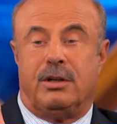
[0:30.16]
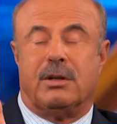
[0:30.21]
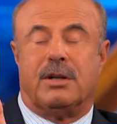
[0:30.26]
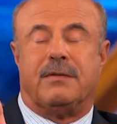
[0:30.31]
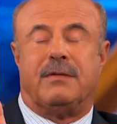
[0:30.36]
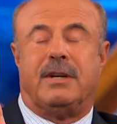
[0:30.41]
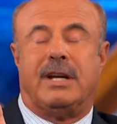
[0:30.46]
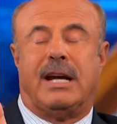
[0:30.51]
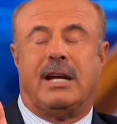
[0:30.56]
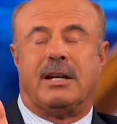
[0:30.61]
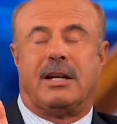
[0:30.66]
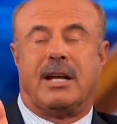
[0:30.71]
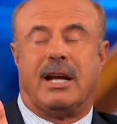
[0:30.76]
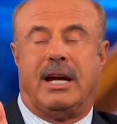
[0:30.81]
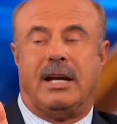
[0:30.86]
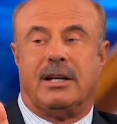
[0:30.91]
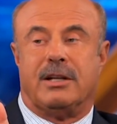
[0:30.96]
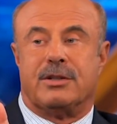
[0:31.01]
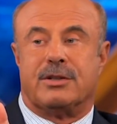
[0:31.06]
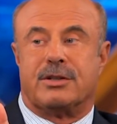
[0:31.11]
conflicts over
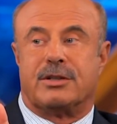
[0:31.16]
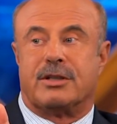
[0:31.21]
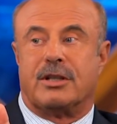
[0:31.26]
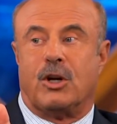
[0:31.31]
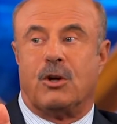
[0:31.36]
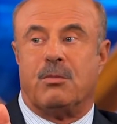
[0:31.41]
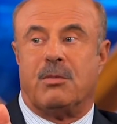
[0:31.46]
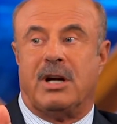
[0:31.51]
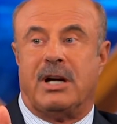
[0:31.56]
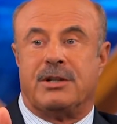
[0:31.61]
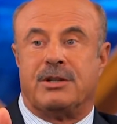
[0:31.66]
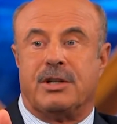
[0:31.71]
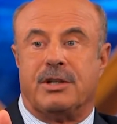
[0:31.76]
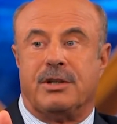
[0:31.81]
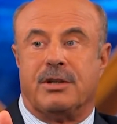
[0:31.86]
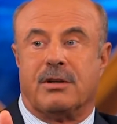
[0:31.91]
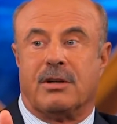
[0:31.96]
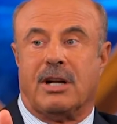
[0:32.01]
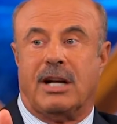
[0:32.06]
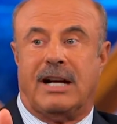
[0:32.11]
the show.
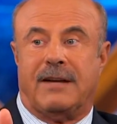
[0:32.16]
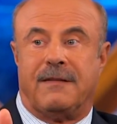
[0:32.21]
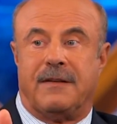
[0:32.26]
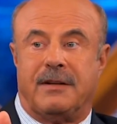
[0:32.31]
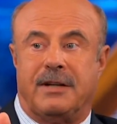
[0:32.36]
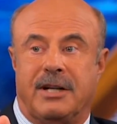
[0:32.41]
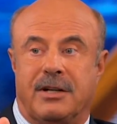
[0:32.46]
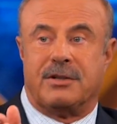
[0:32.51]
As they were